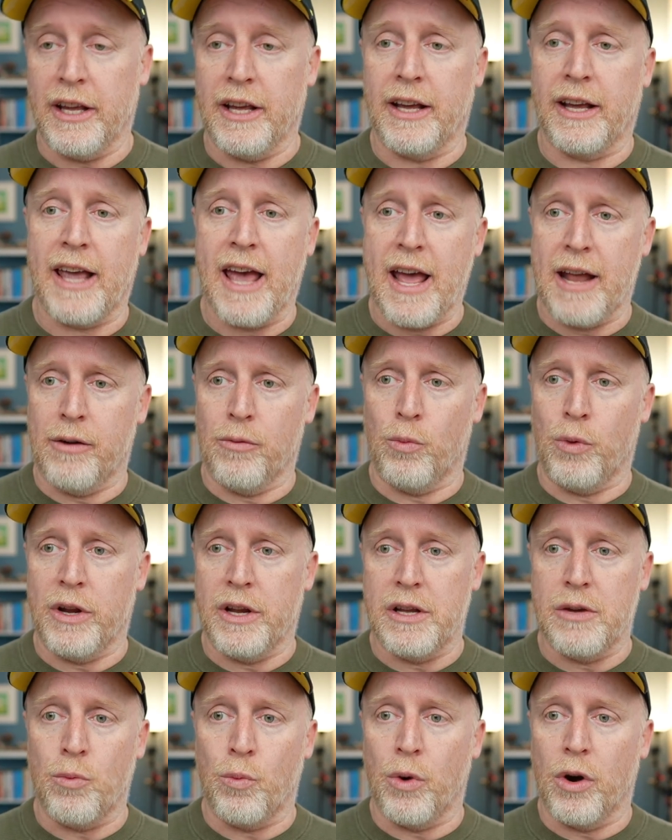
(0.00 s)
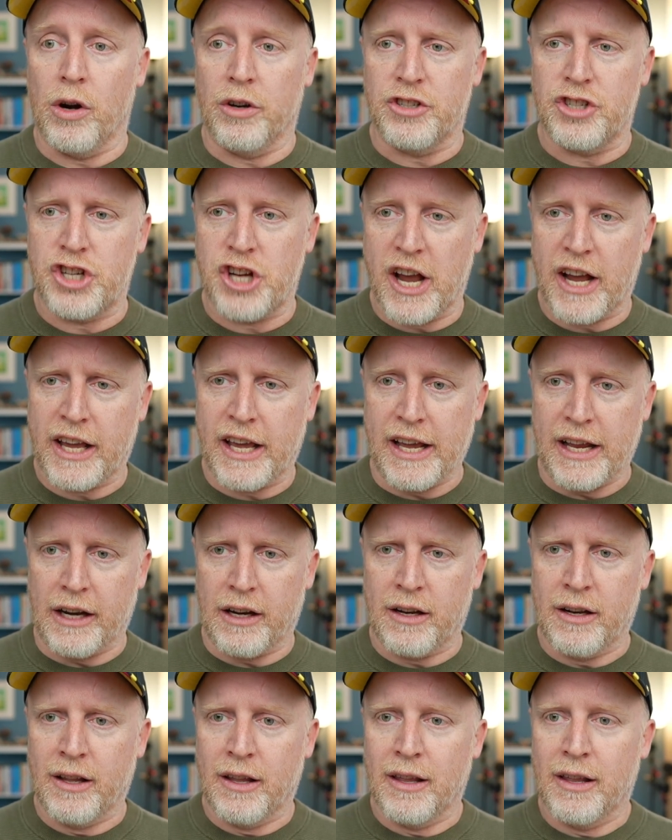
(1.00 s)
Again, we're checking
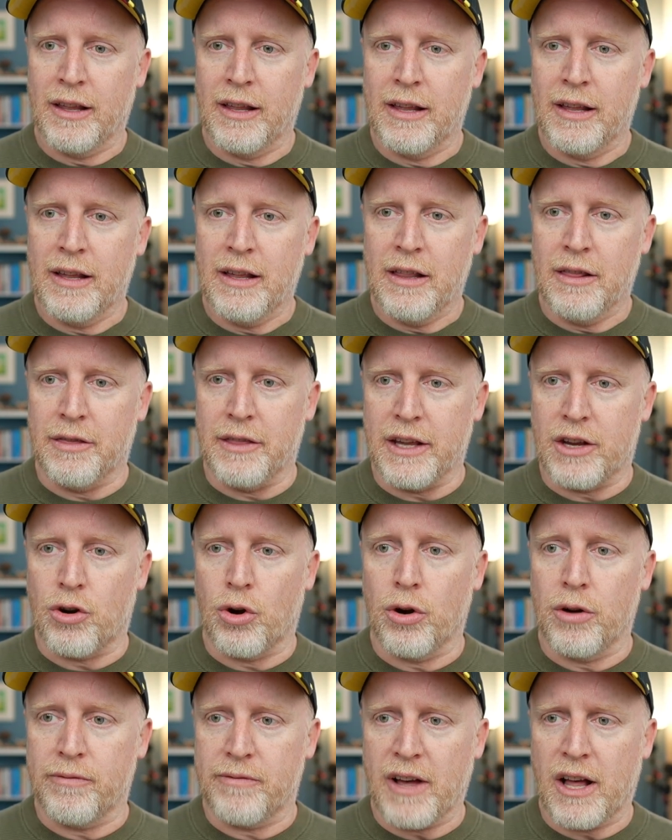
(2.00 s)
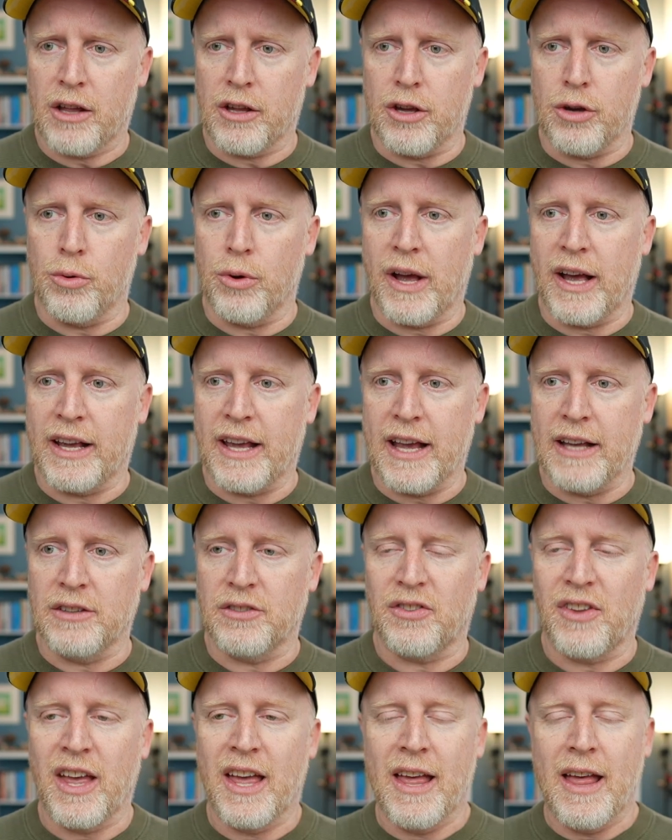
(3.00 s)
the current value
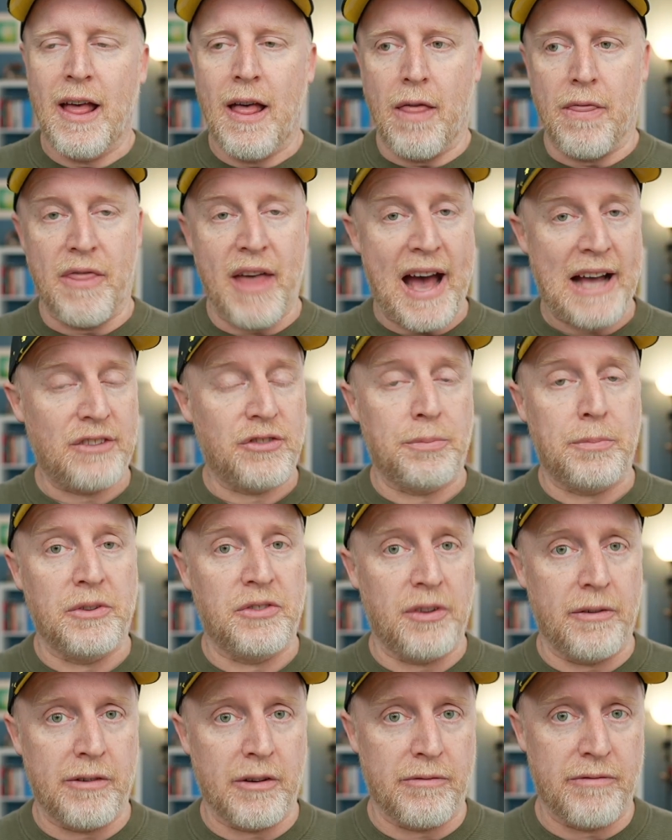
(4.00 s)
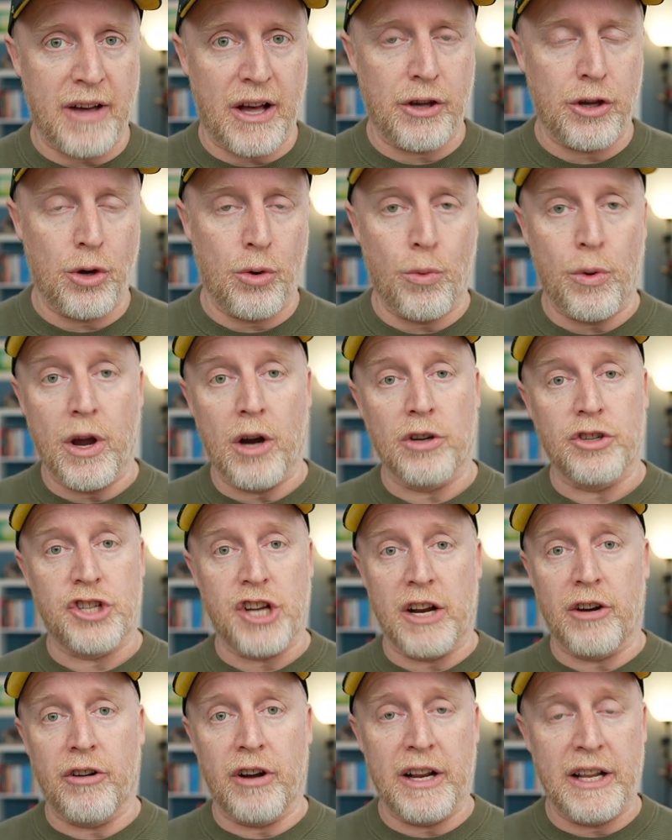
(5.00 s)
against that specific value. We aren't
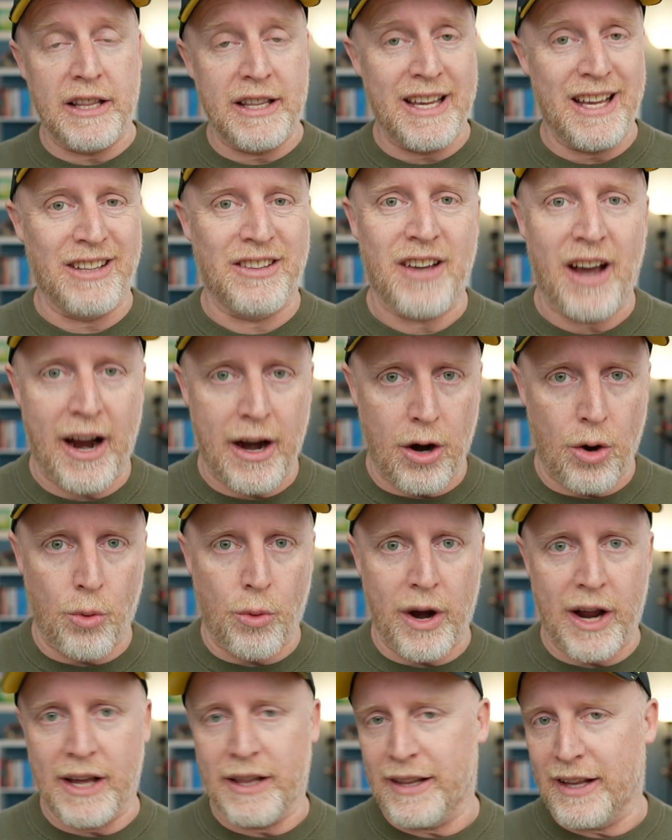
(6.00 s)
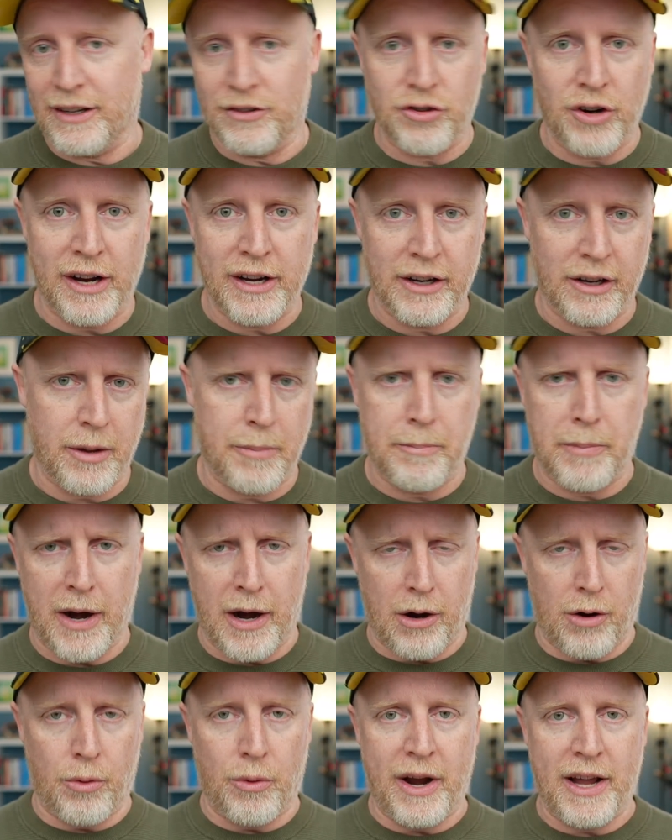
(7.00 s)
generating the entire array and then trying to
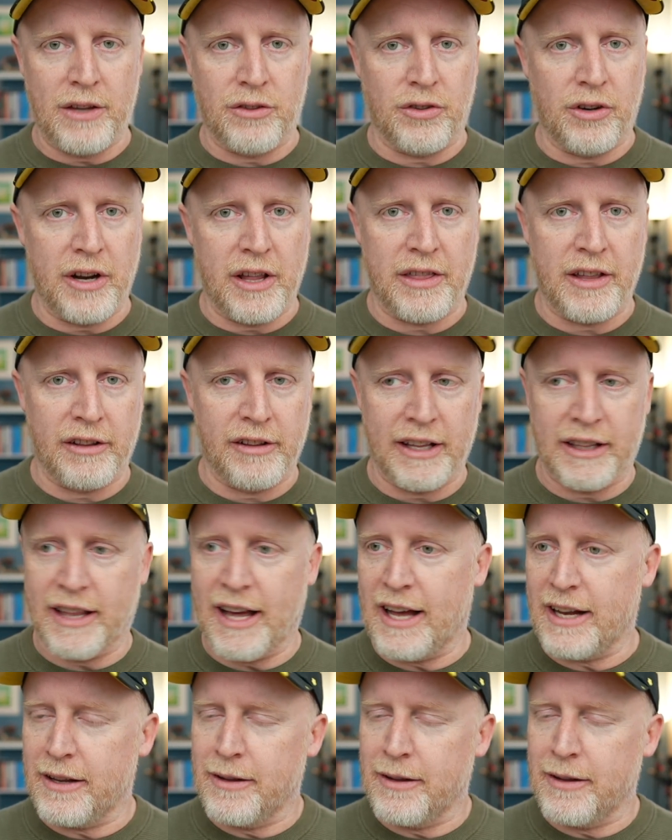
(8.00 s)
compare arrays or anything like that.